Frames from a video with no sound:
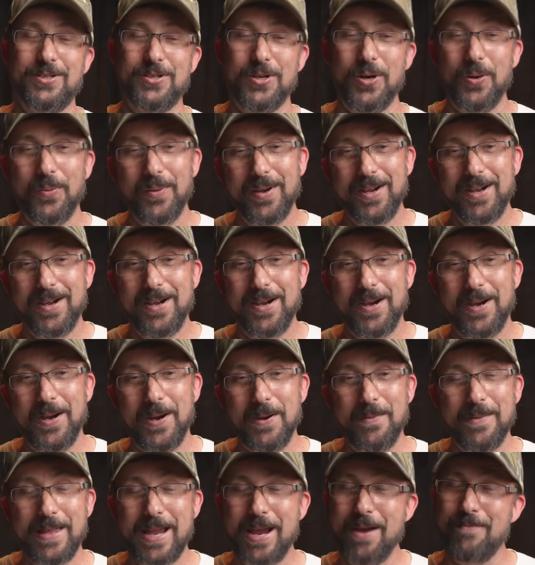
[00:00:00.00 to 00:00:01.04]
So
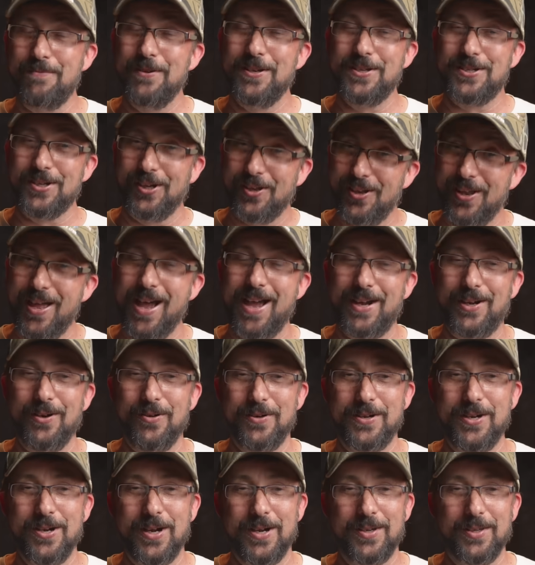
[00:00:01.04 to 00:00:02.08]
that happens a lot
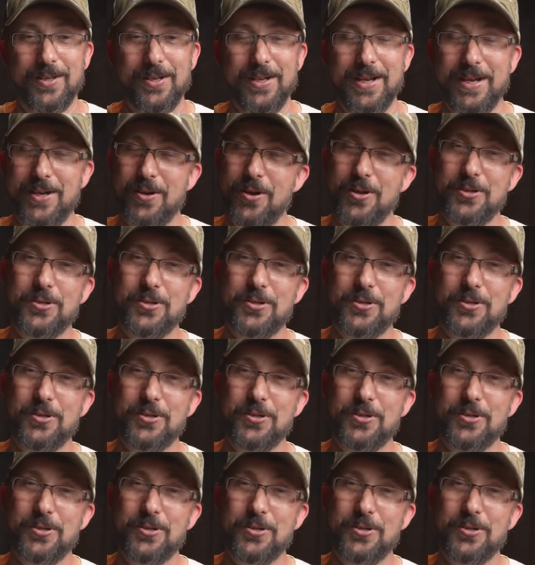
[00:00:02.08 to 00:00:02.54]
out here on the lake.